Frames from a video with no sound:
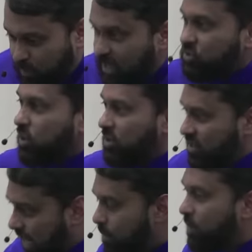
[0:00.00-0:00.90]
piece on the
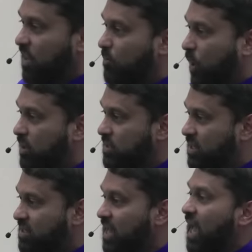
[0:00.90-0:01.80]
table of
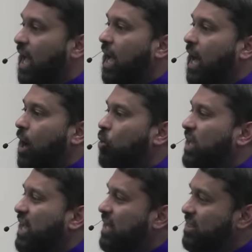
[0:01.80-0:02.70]
politics? How
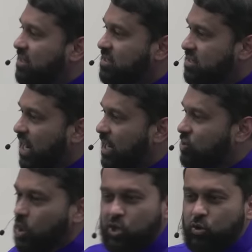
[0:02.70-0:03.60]
can at this
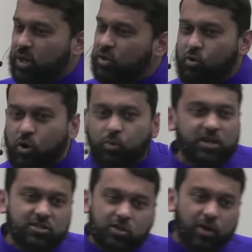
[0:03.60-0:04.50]
stage you ignore what
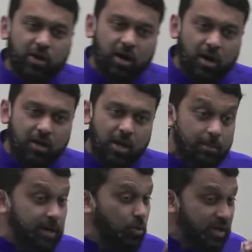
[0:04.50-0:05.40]
is going on?
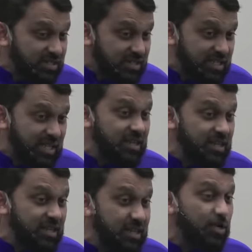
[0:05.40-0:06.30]
But we see the
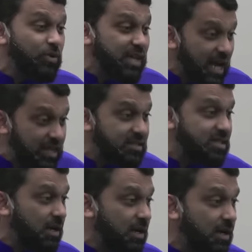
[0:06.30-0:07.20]
reality of such
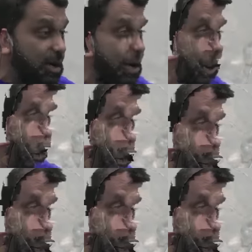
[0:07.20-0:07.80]
people, and so